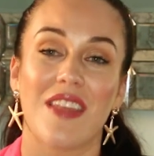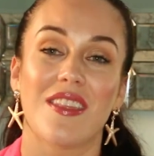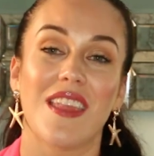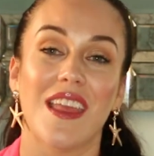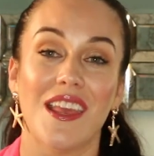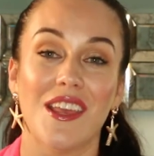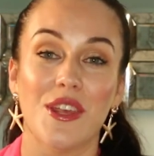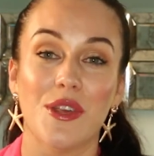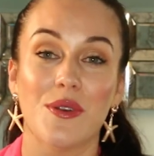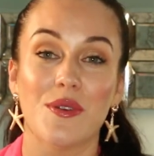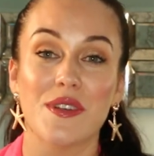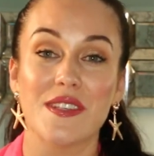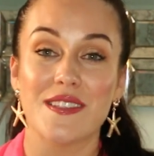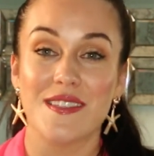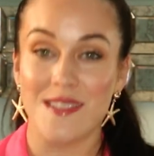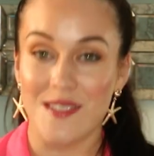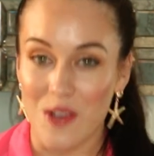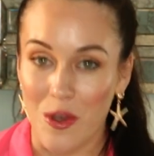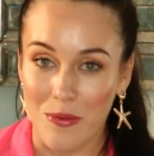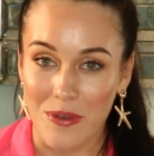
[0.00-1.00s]
Thank you
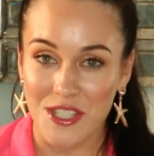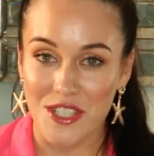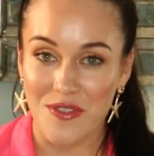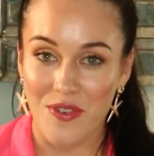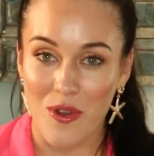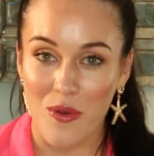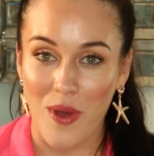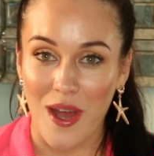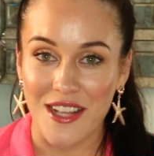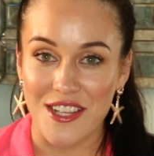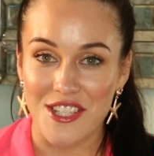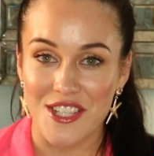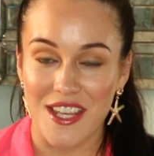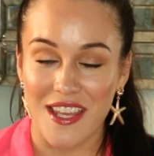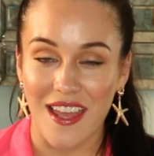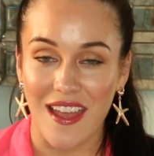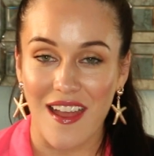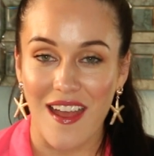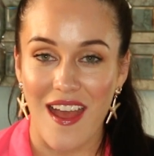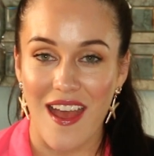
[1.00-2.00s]
so much for
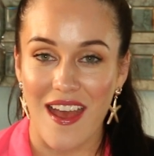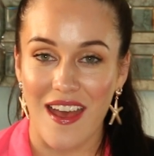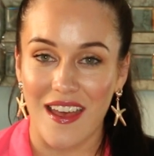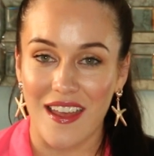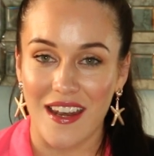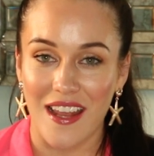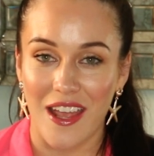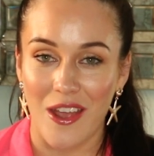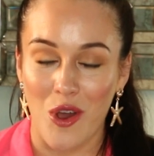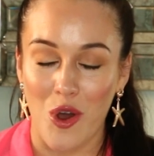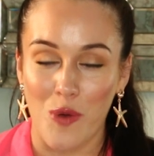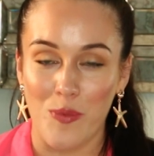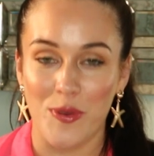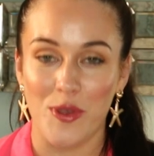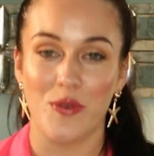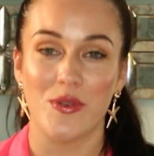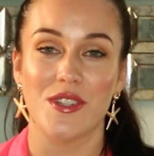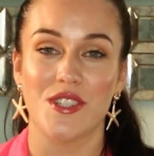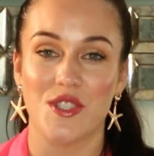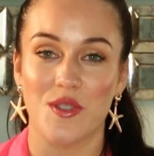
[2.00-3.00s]
watching, and I hope
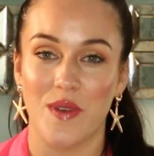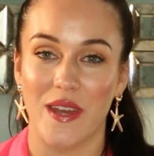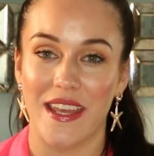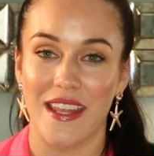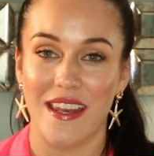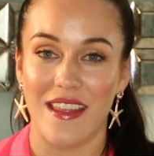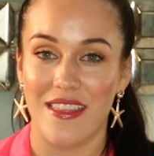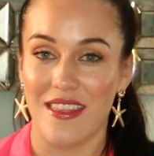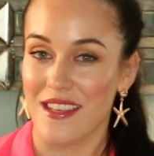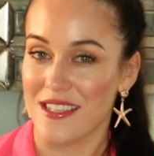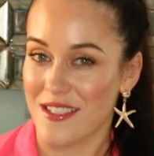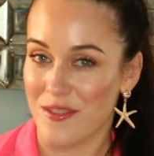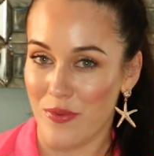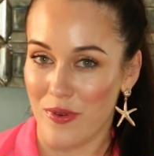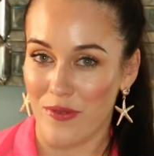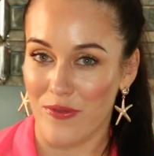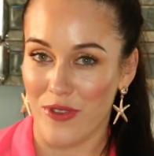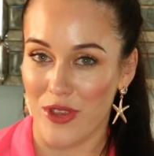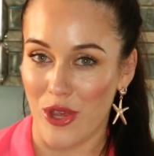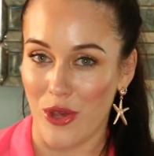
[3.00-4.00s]
you enjoyed this
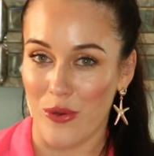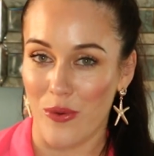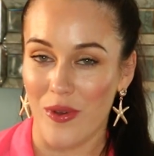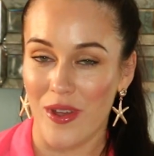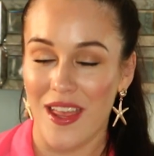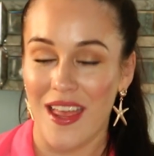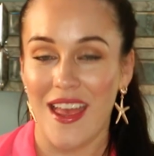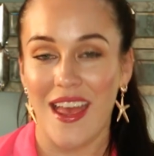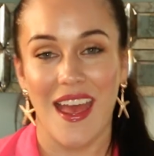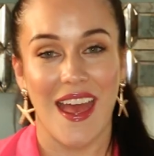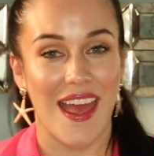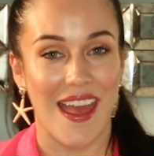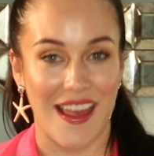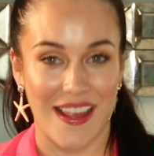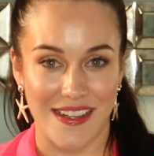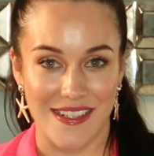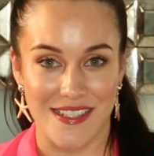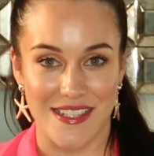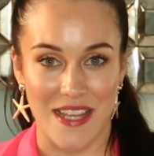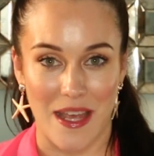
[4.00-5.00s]
review
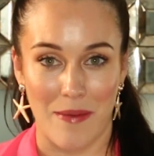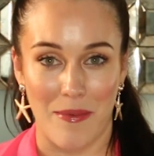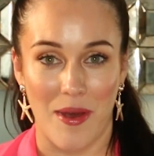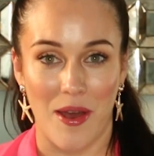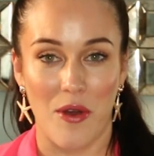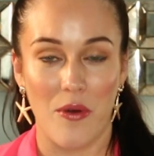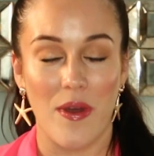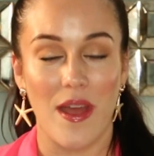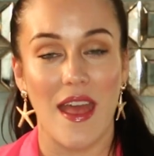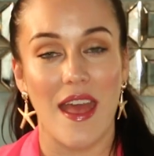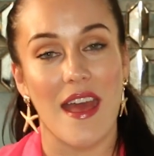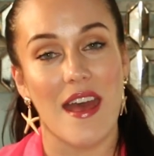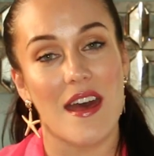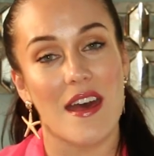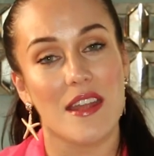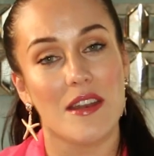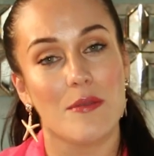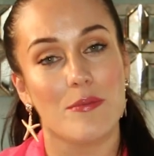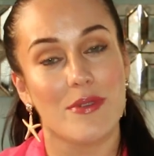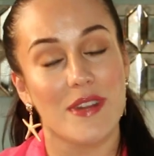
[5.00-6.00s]
and demo,
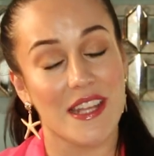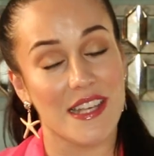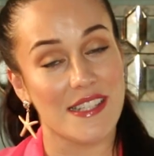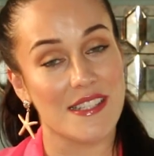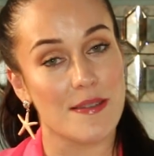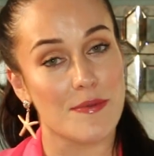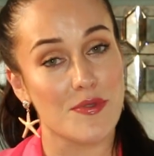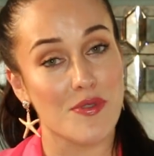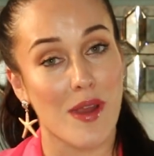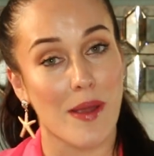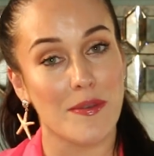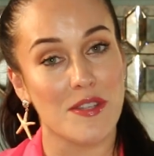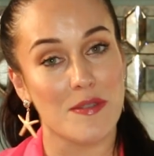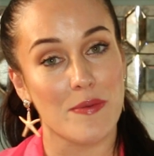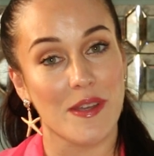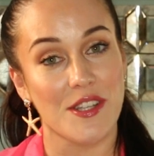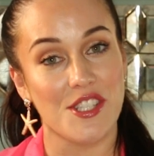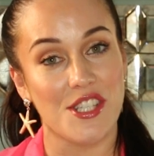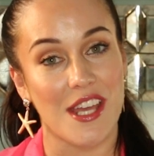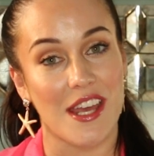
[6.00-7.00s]
and please subscribe to
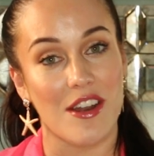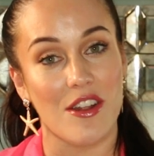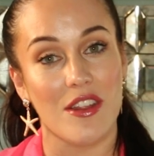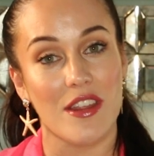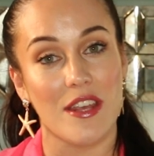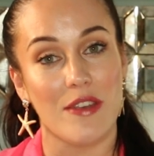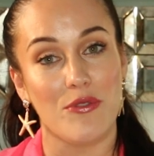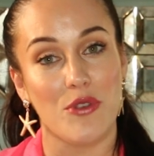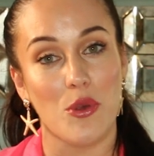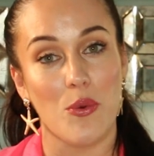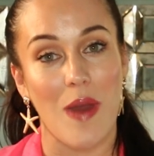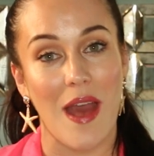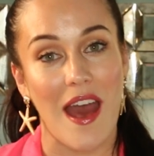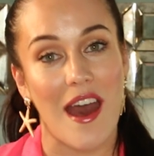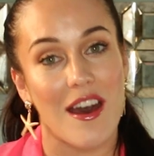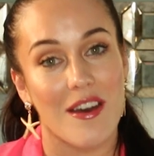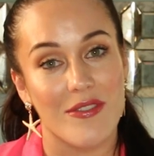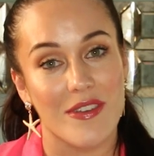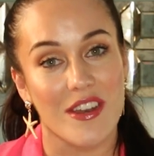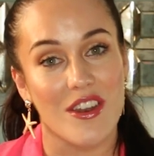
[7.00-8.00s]
my channel if you
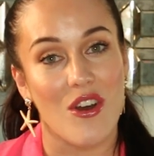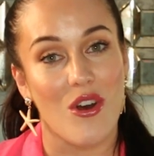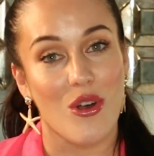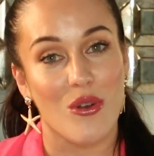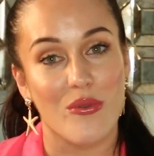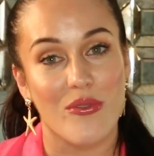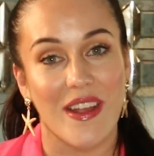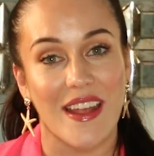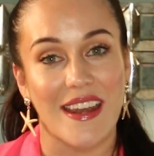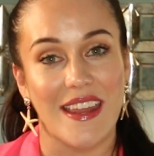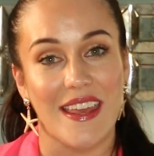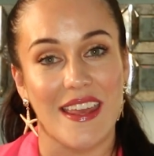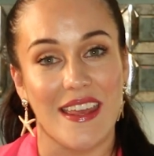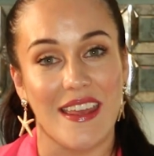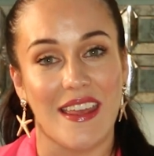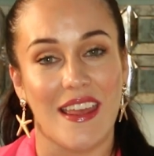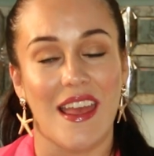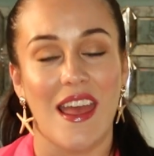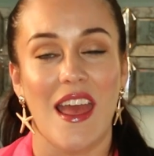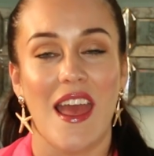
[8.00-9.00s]
haven't
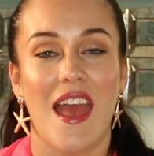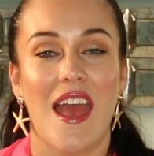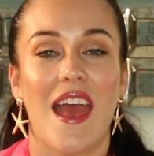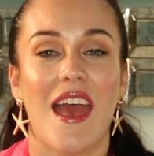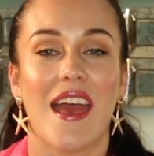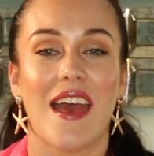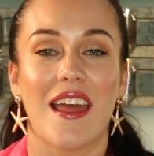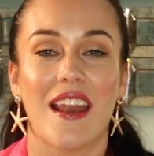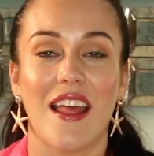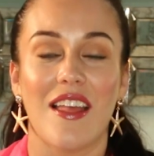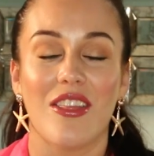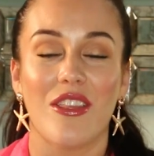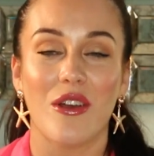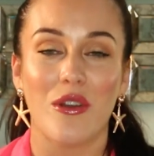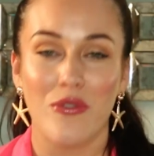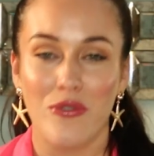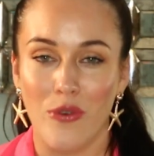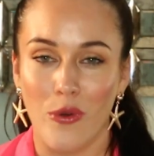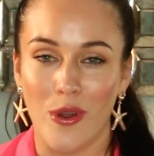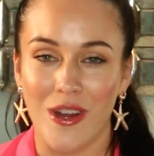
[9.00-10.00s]
already. And I
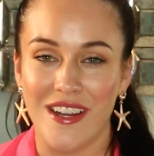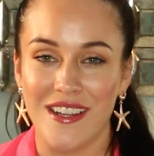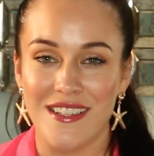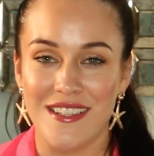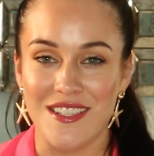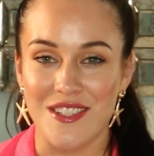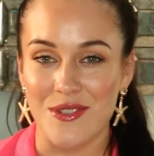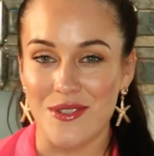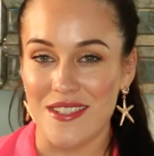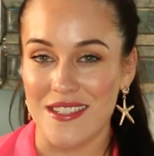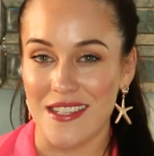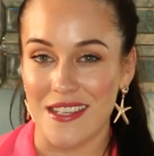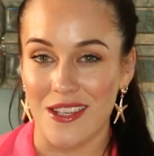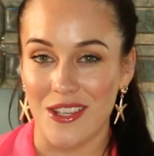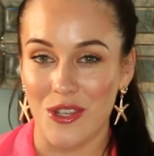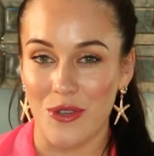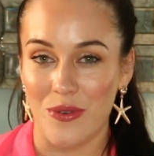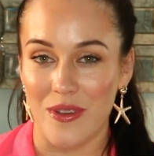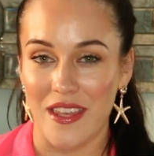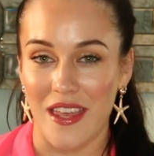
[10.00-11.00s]
look forward to
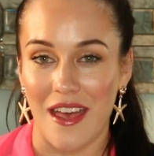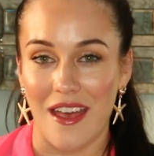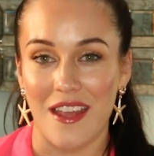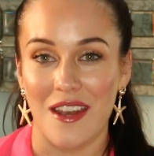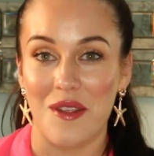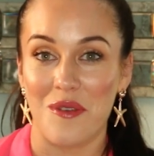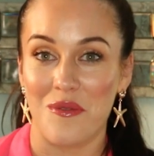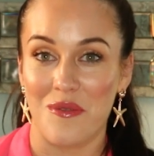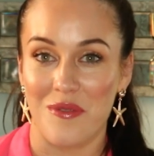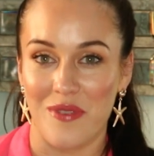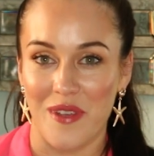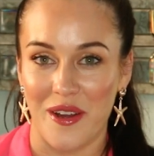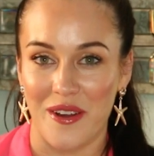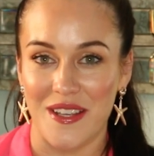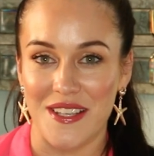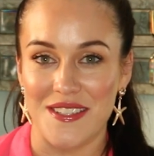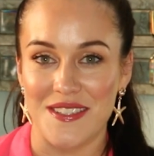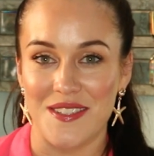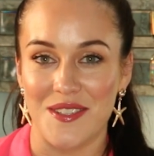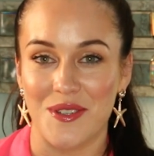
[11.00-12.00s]
seeing you again
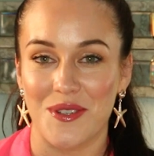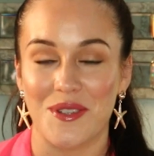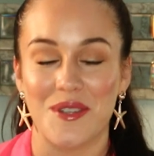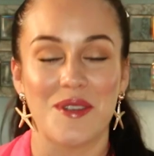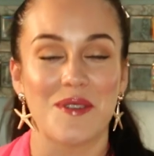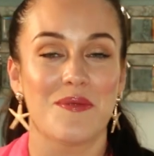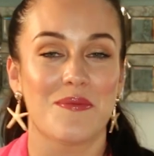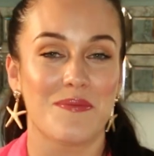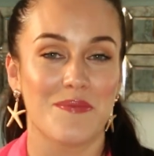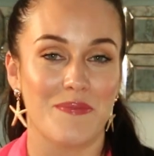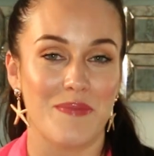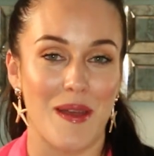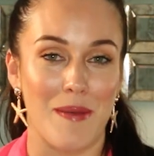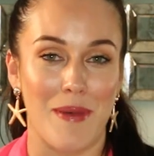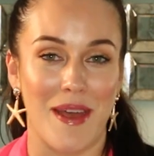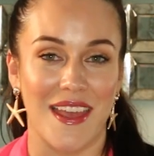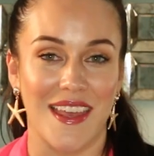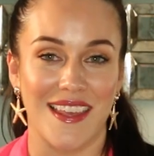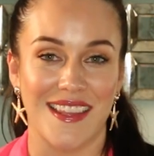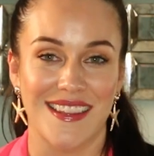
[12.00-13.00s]
very soon.
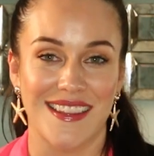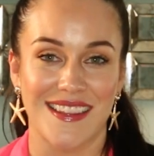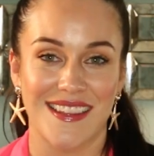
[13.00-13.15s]
Bye-bye.